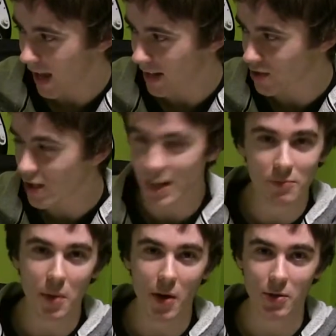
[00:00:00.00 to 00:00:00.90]
Should I
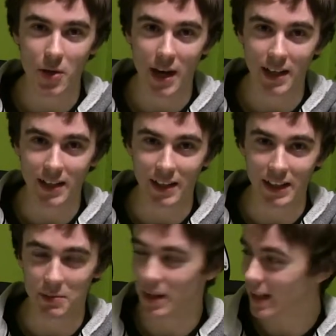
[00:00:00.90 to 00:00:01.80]
even bother trying to
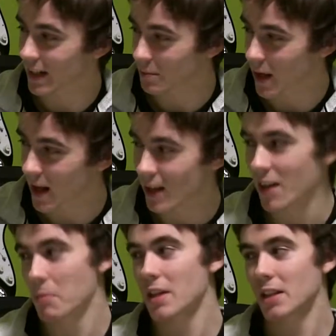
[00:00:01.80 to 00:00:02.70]
explain it? But
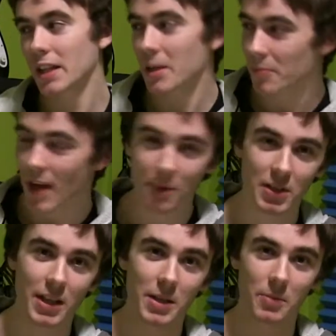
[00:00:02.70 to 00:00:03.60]
basically, I'm
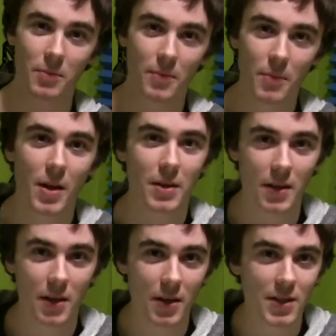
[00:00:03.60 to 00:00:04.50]
just going to
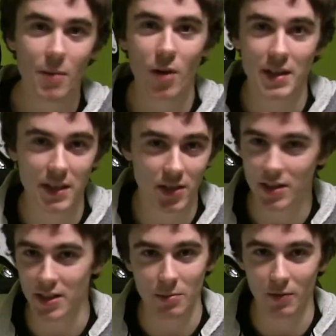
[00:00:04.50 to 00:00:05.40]
summarize it, just
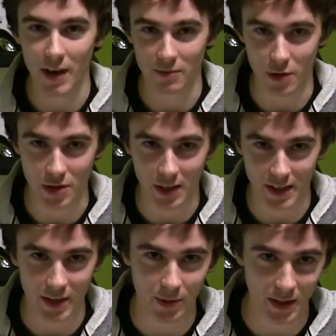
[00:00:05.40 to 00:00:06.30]
a simplified version,
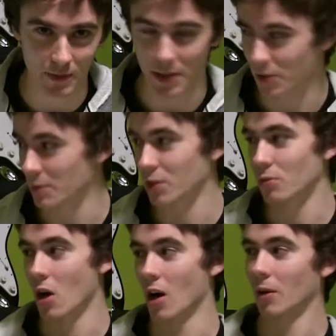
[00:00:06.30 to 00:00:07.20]
because I don't want this video to be
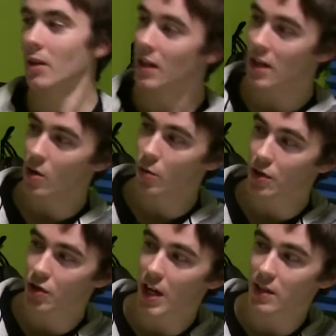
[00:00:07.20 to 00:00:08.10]
too long.
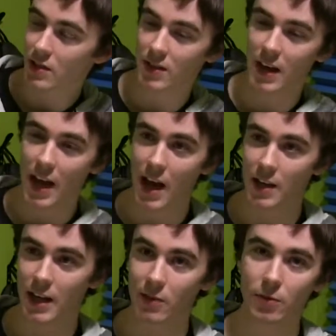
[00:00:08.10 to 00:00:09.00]
With Chains
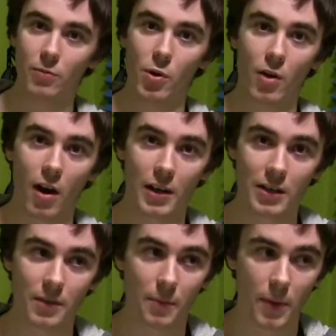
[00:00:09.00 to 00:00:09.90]
and Anvil of
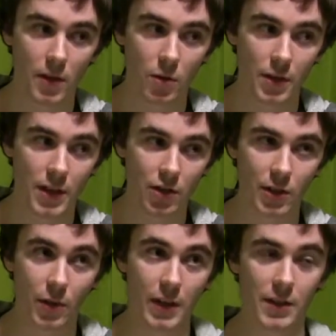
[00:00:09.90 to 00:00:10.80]
Bogarden, you
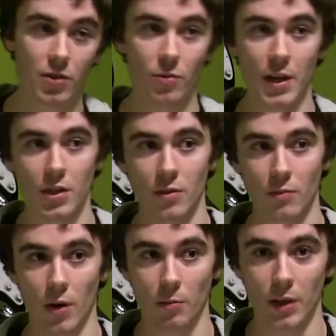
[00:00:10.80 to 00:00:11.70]
essentially create a
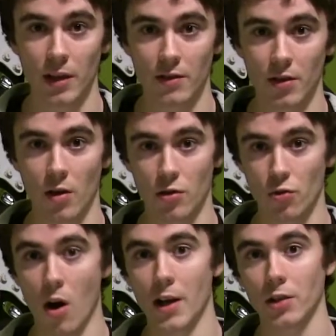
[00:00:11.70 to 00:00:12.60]
situation where players are
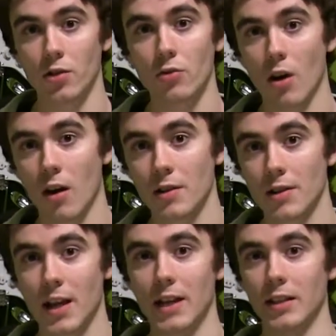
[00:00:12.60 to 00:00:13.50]
drawing 2
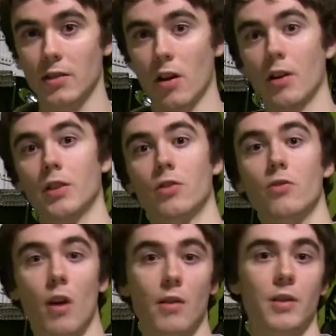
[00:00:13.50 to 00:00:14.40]
cards and discarding 2
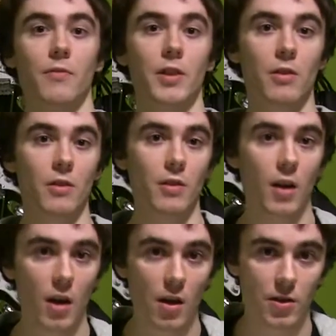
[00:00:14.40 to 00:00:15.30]
cards every turn,
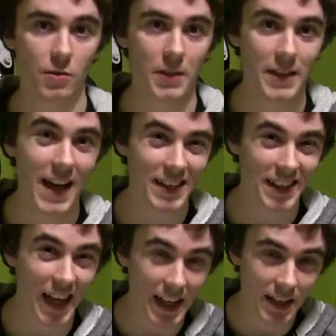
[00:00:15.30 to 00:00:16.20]
so the net
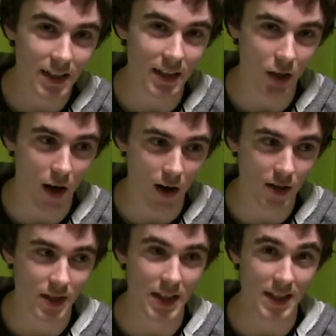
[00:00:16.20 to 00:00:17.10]
gain in
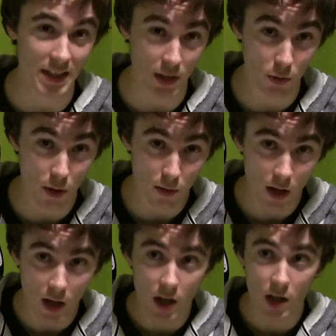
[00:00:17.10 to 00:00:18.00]
cards is 0.
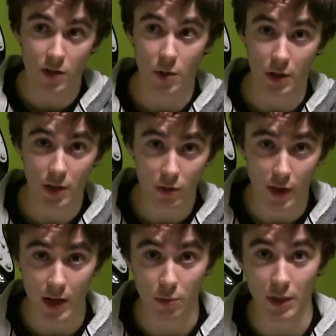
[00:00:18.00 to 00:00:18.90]
So it could
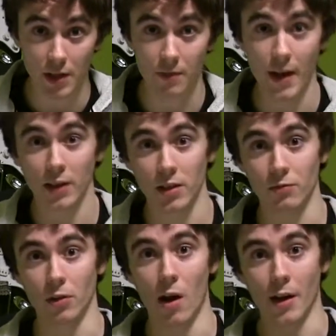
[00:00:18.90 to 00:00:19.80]
create a really effective
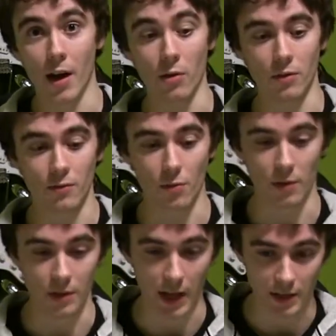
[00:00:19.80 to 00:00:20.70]
lockout
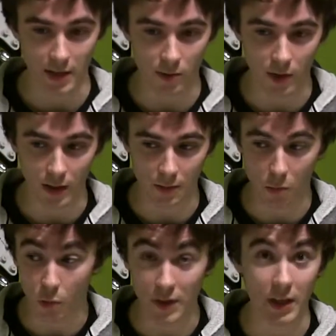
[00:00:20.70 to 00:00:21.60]
for decks that want
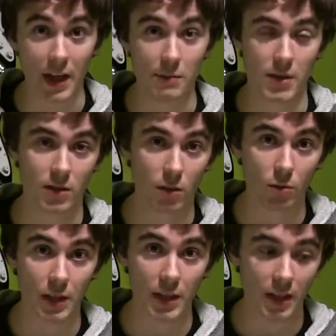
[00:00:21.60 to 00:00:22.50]
to win the game
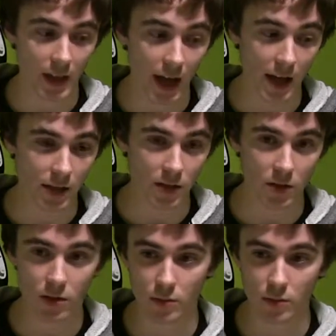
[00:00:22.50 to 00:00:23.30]
slowly and